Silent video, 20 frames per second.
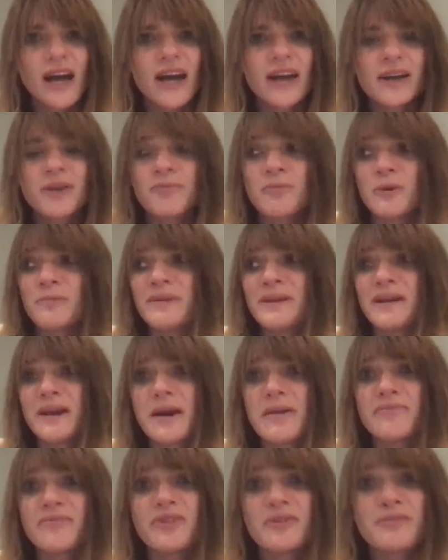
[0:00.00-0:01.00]
I had a woman
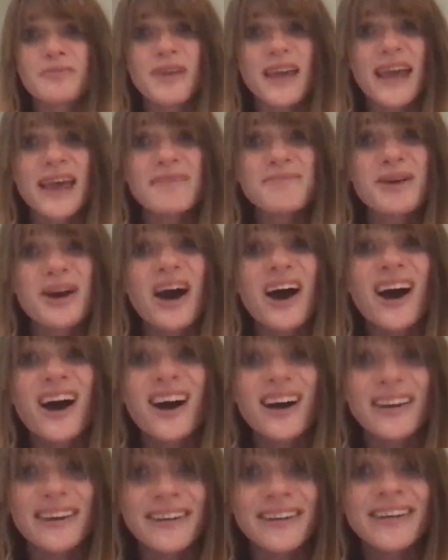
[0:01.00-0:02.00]
come from Cape
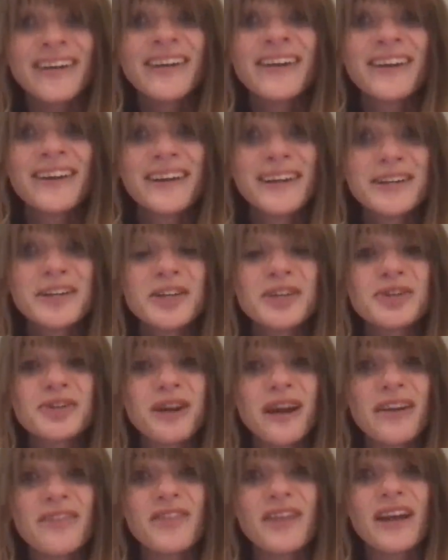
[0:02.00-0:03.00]
Cod to
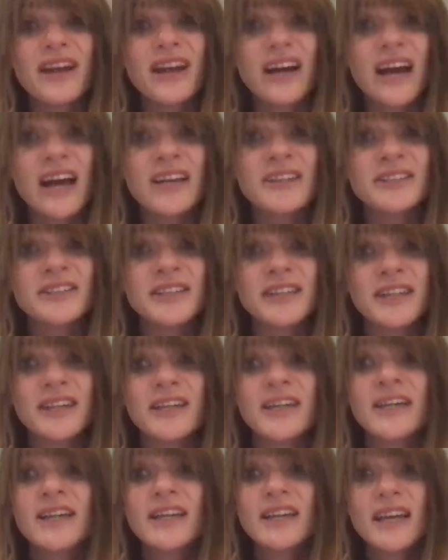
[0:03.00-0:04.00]
drive there and
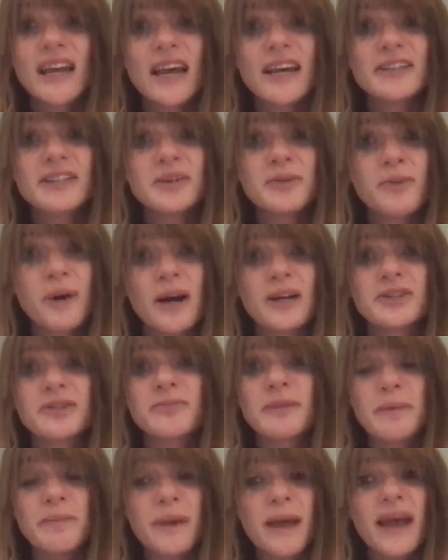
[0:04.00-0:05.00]
to watch
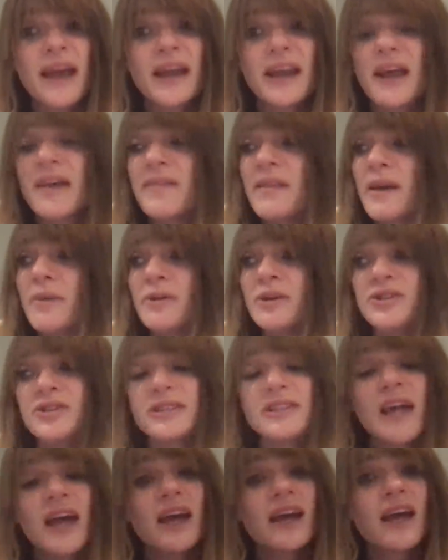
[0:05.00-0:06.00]
me paint. And they would
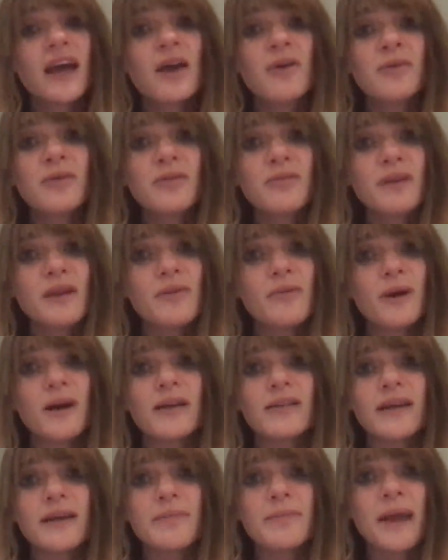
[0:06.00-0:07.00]
just hang out with me
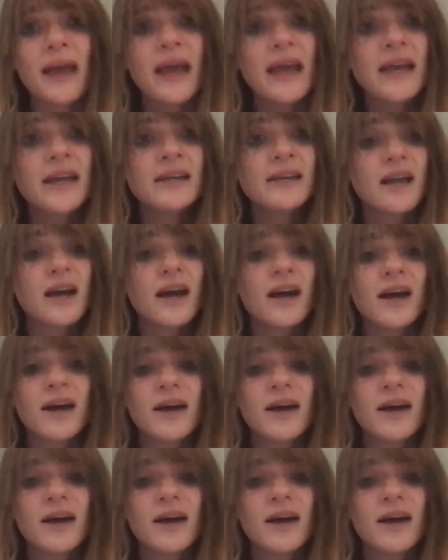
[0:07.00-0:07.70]
while I paint.